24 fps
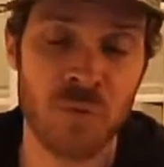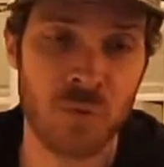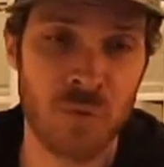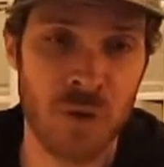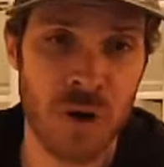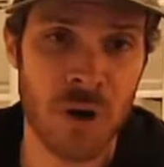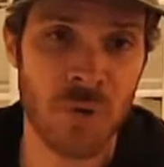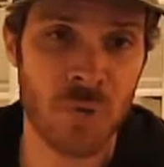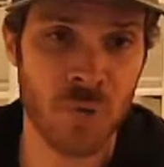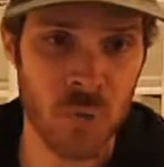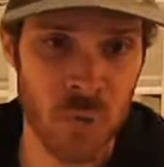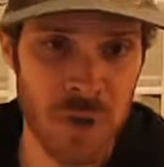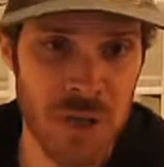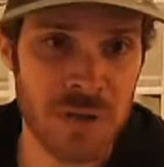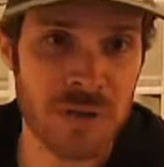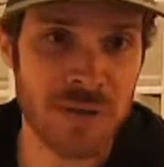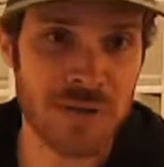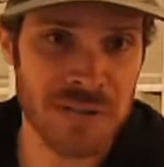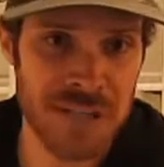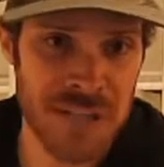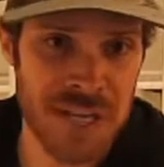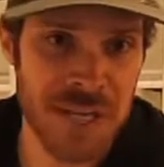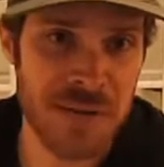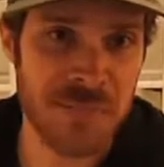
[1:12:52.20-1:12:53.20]
a real
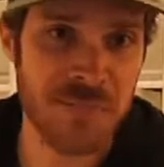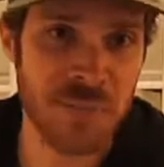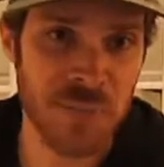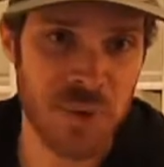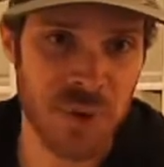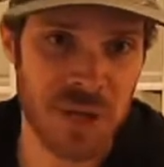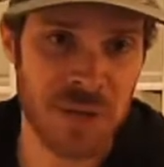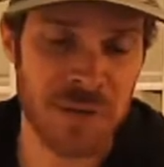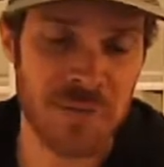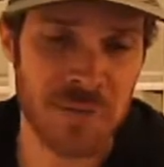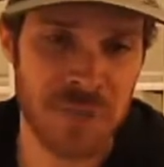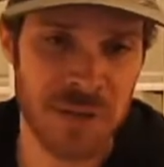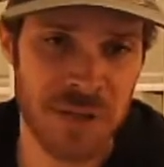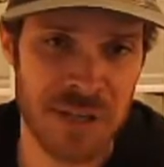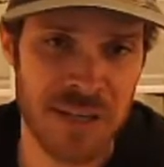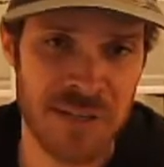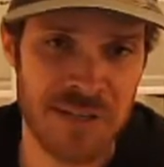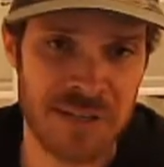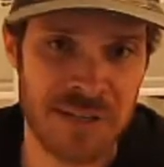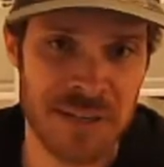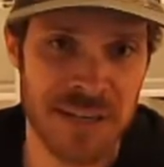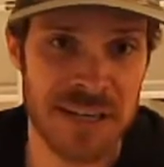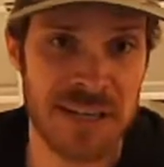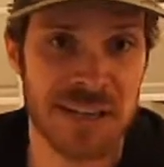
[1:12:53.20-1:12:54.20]
team put in
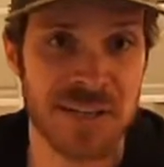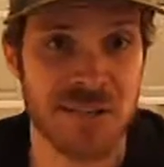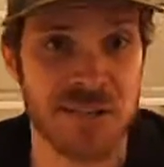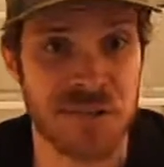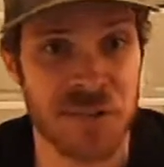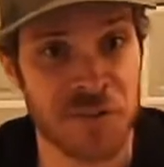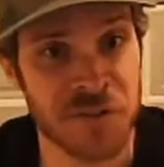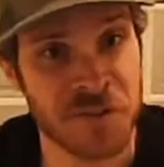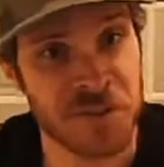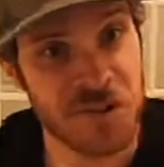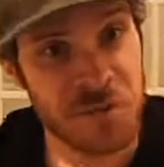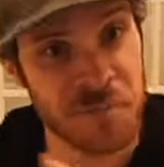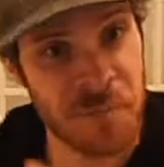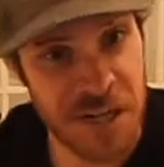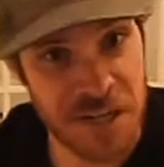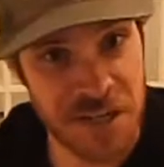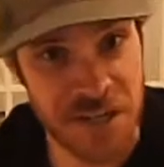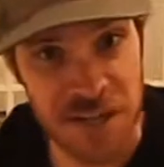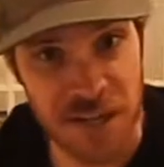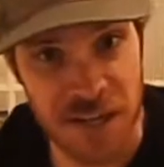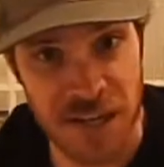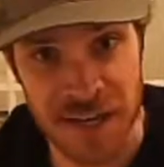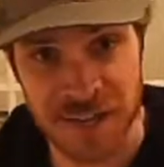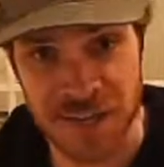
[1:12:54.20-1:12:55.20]
place that can start
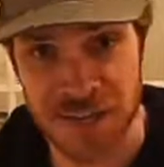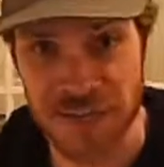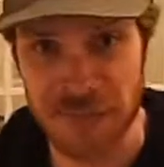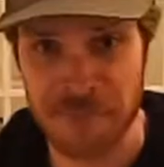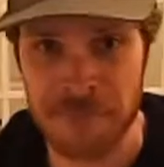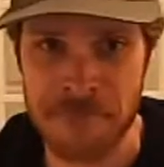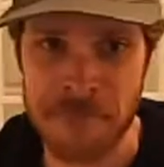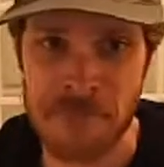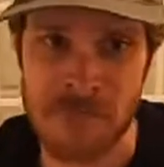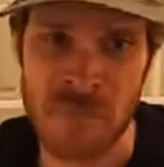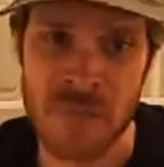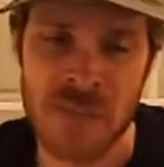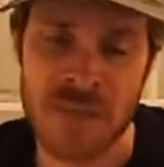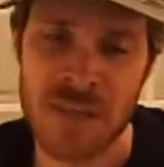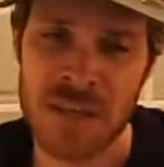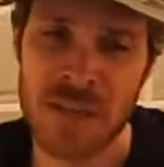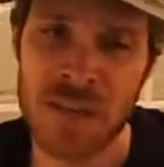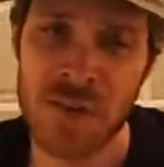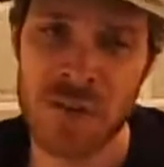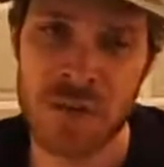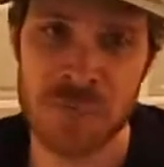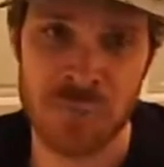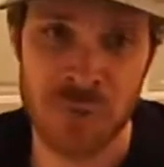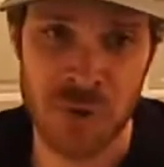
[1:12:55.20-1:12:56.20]
specializing.
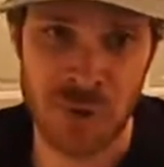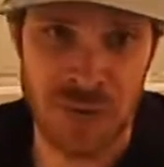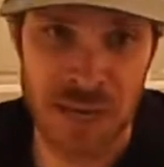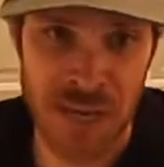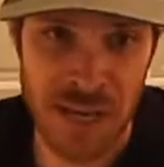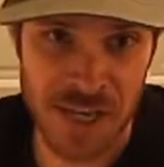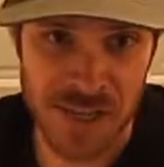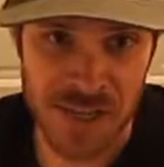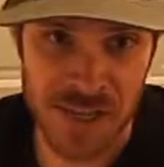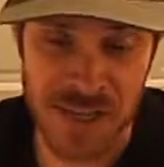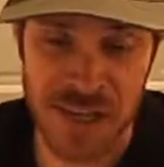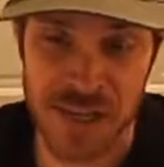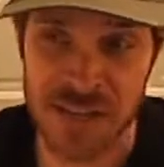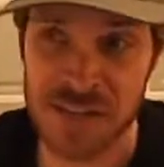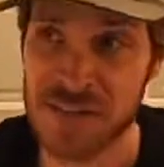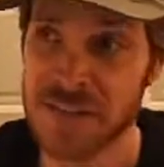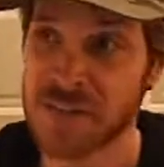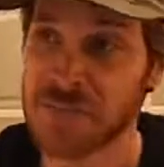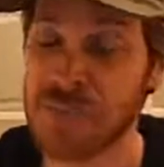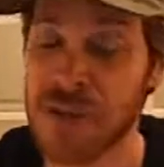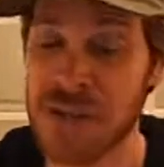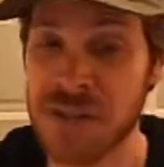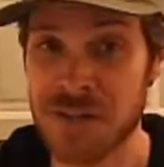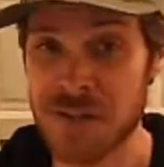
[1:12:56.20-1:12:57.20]
The booking agent can
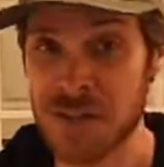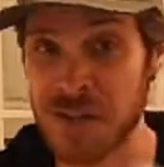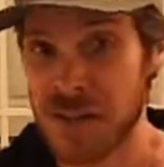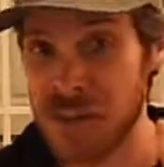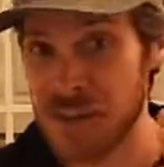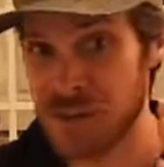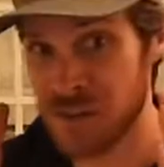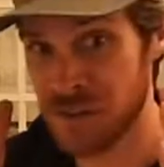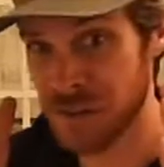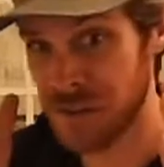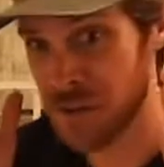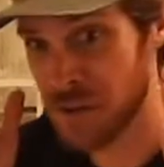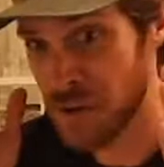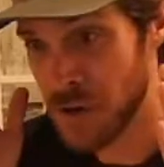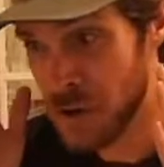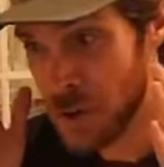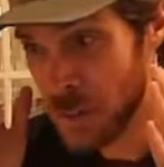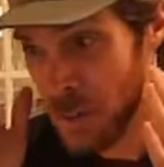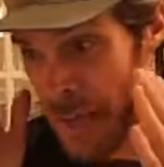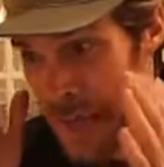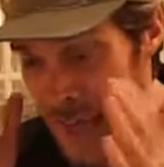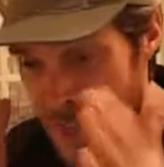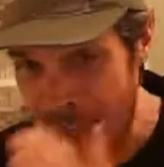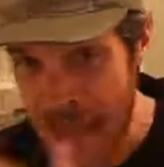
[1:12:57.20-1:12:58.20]
specialize on
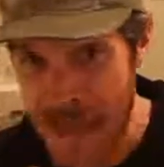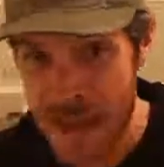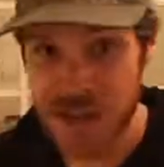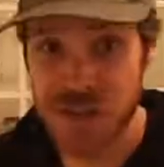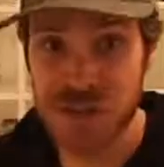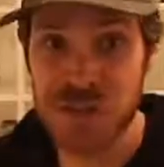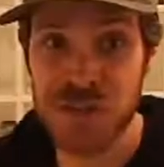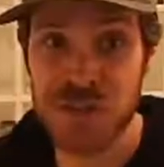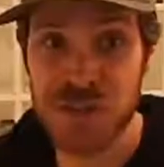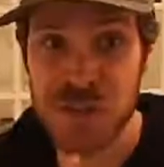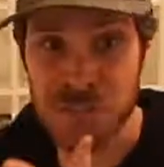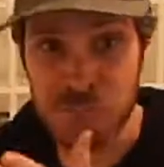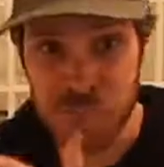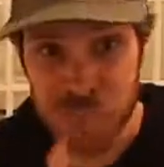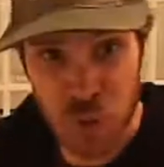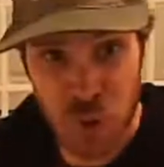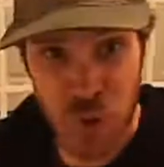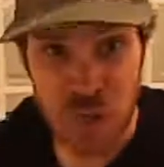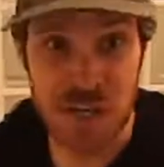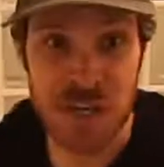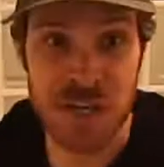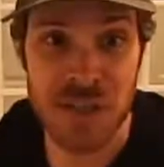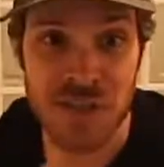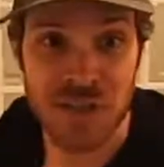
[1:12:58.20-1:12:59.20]
actually
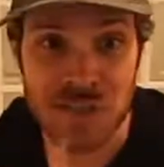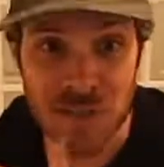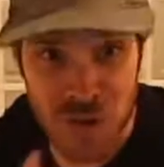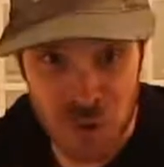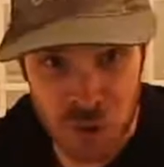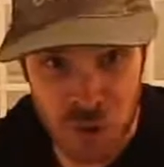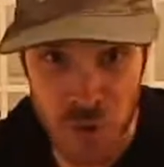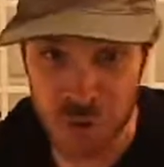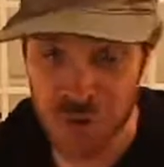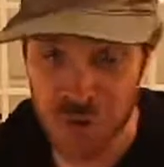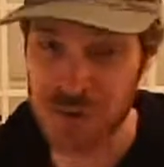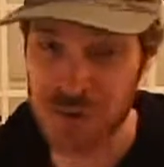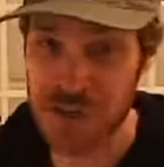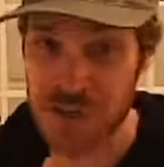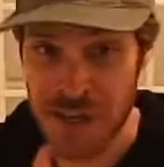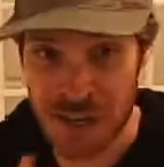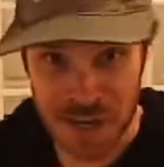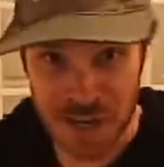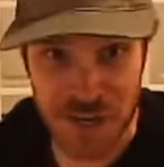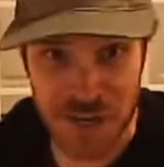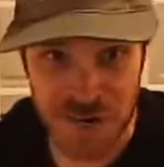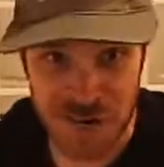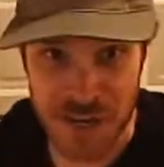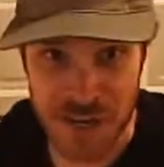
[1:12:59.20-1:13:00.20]
booking the tours,
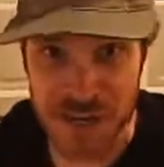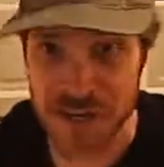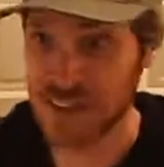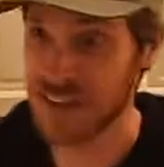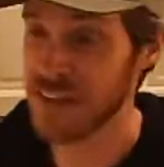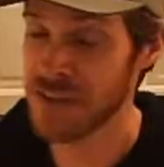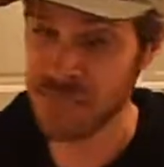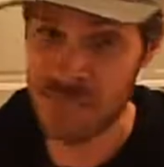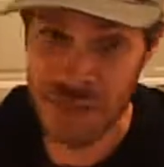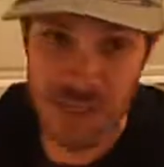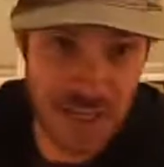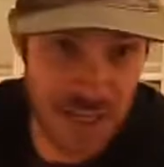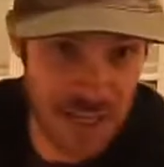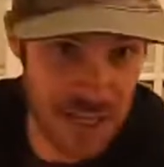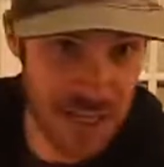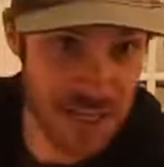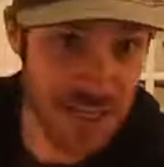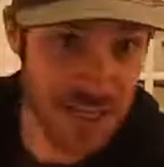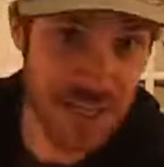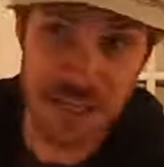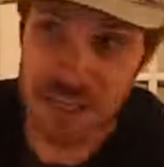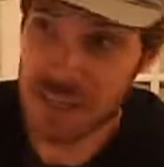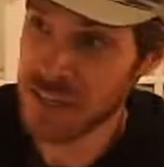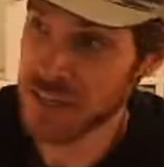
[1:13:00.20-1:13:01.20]
contracting them,
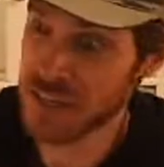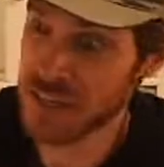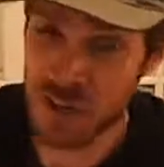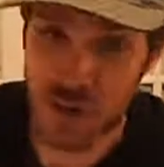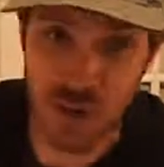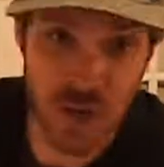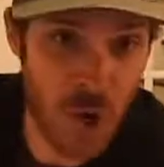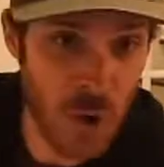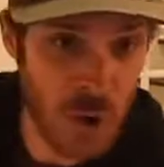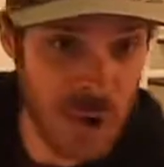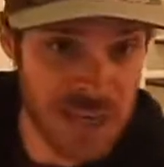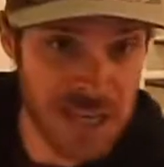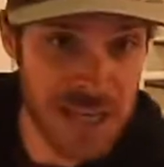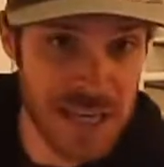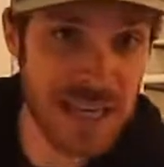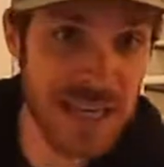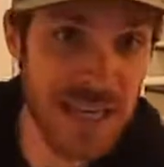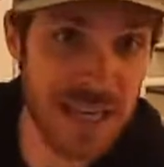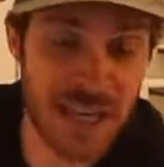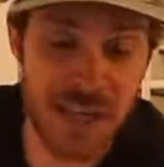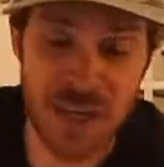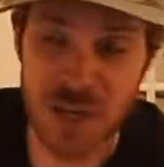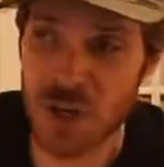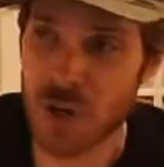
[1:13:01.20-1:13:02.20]
getting, going and
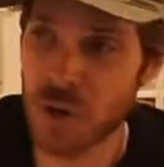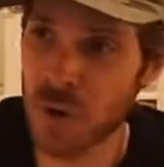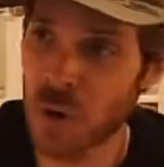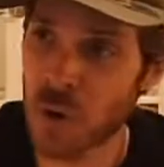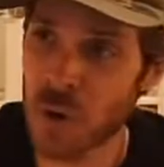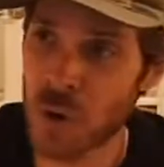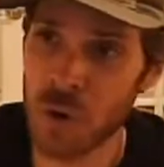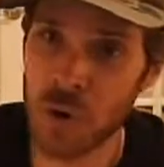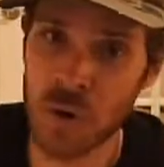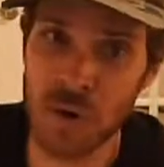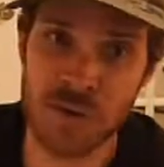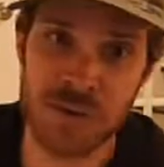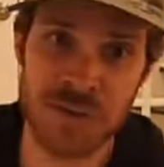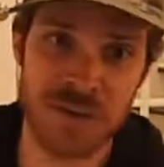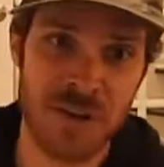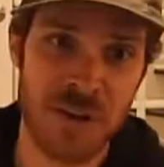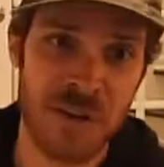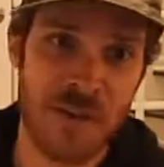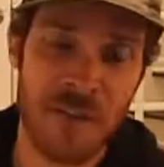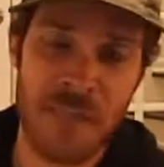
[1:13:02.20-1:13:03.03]
getting your holds,